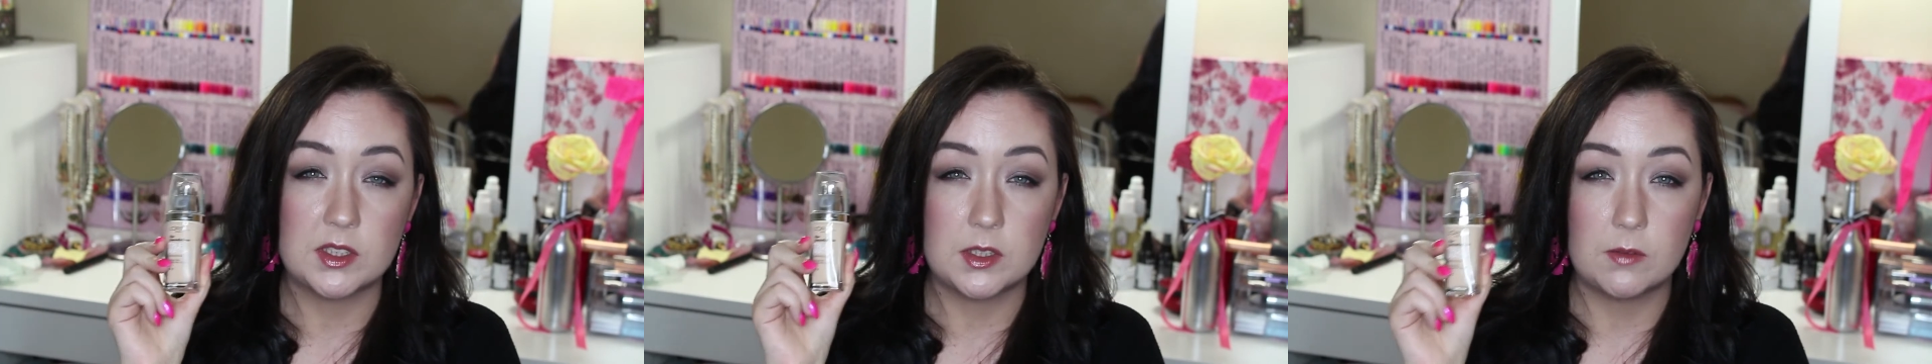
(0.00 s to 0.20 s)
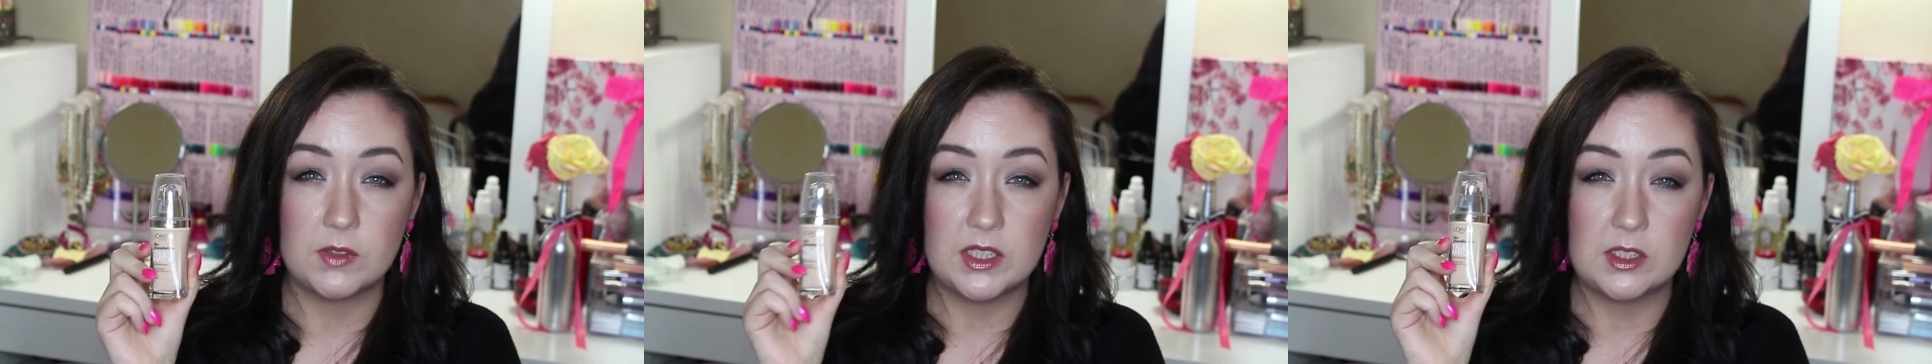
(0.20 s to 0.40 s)

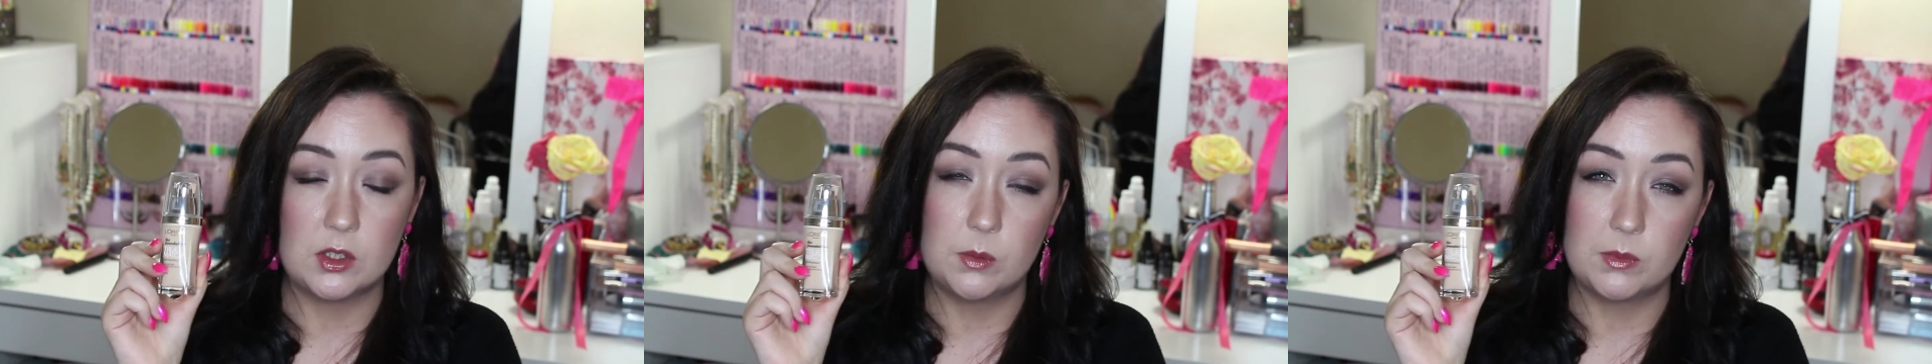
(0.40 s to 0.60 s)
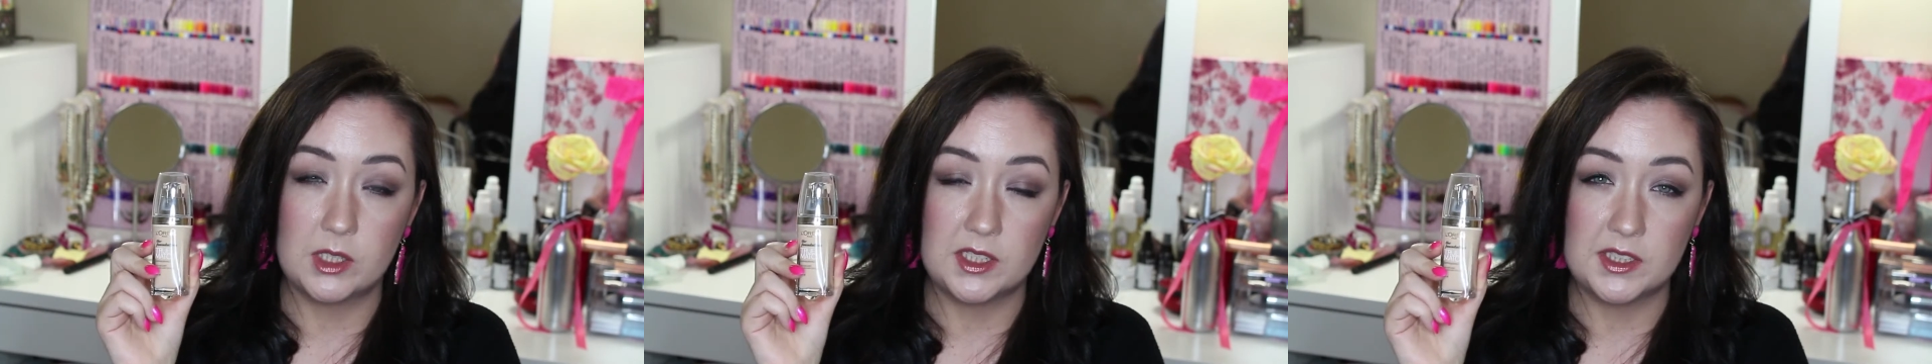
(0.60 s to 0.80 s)
It's lovely and
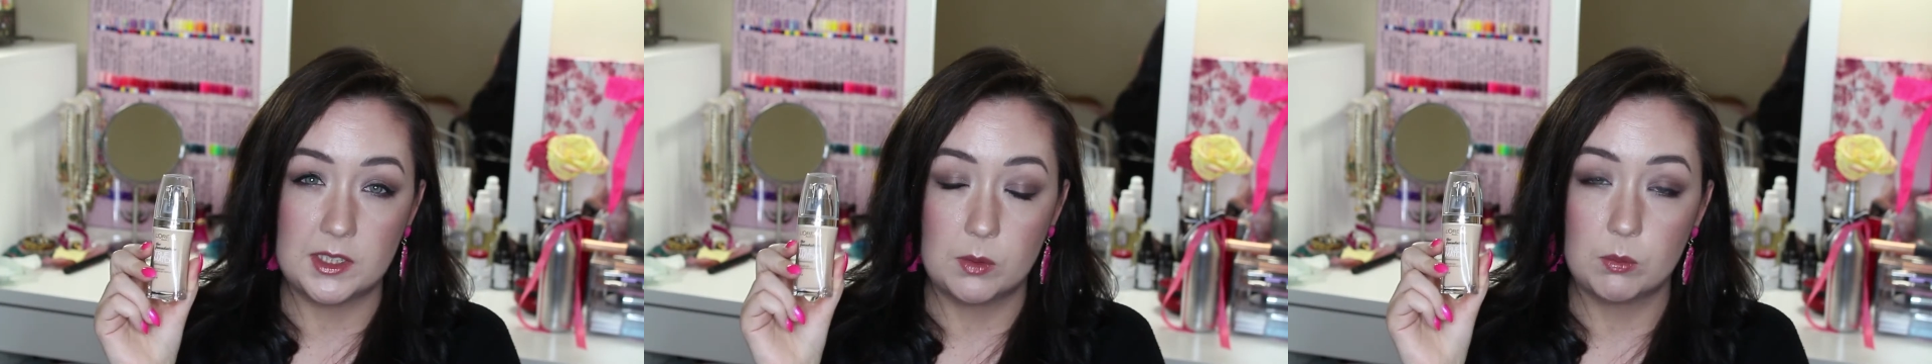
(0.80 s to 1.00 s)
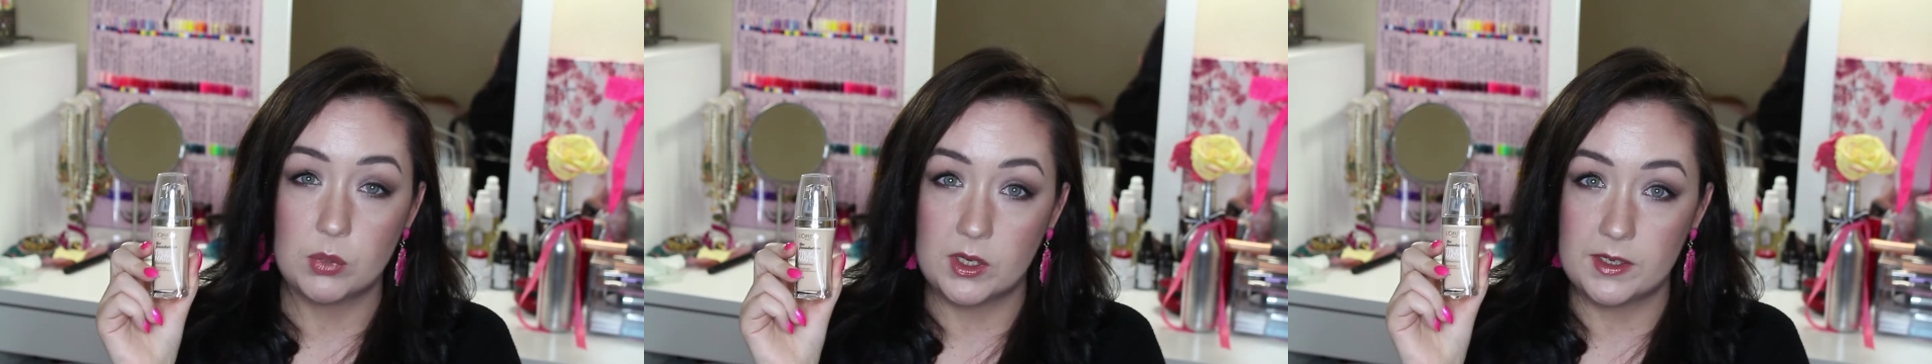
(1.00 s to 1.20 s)
illuminating
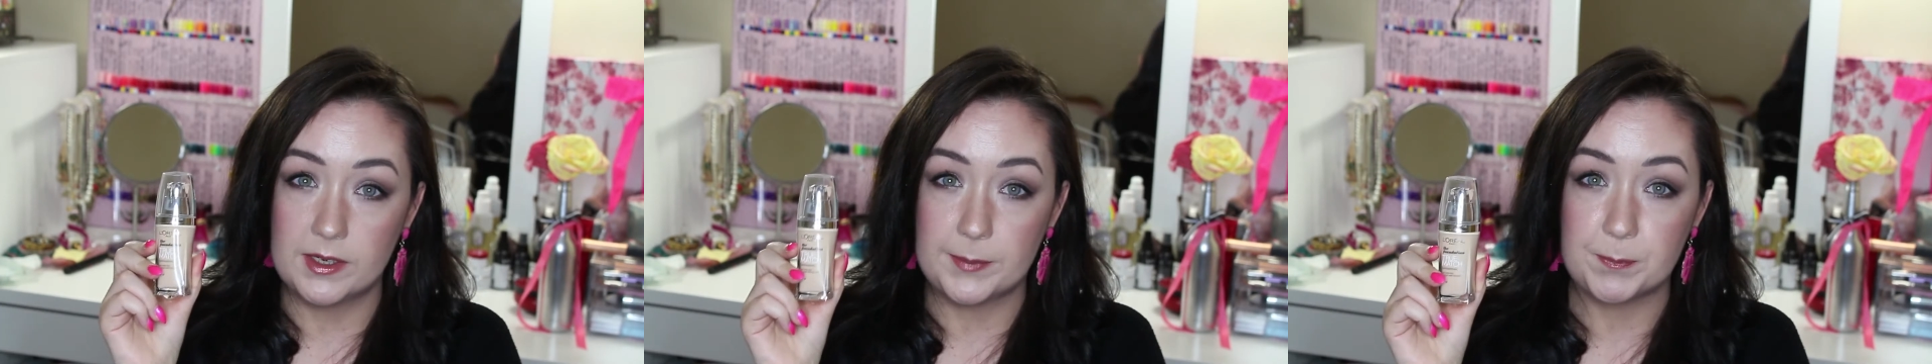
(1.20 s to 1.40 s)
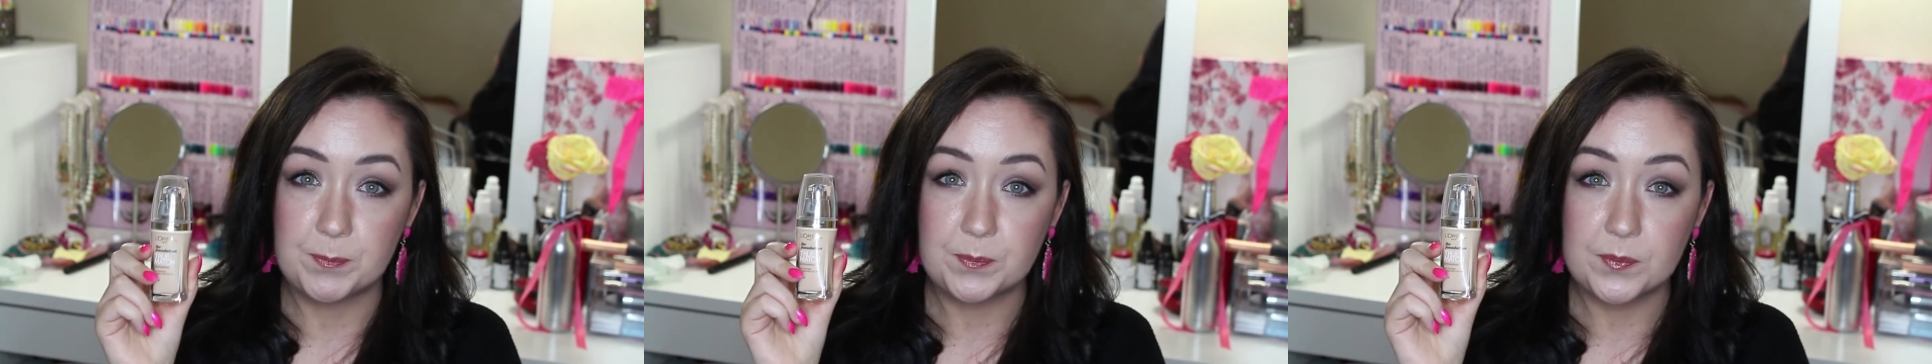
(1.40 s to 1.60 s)
and
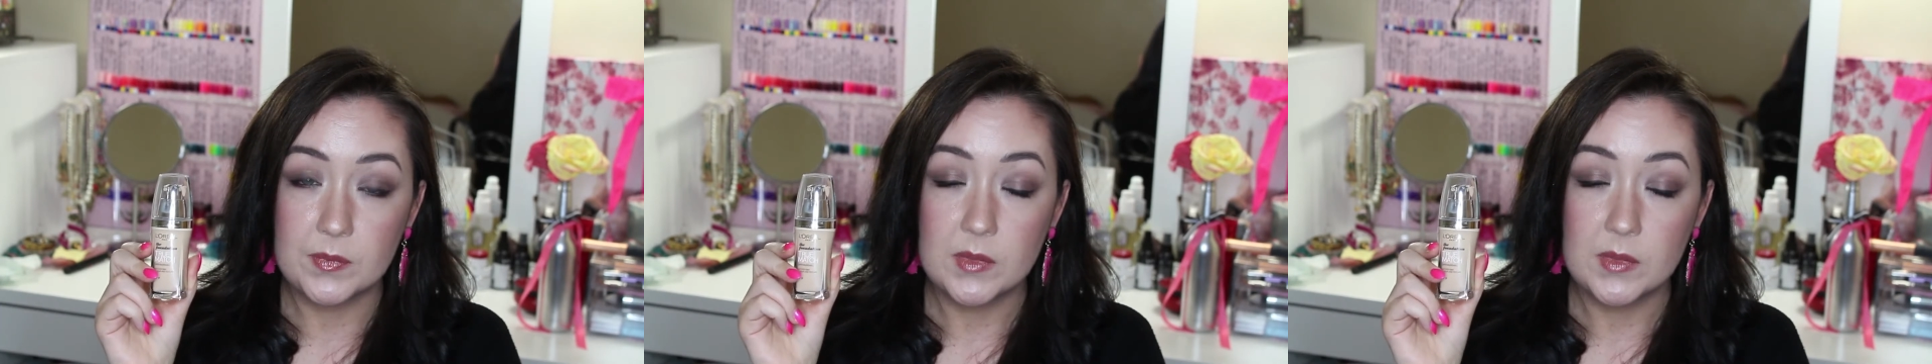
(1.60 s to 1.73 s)
brightening.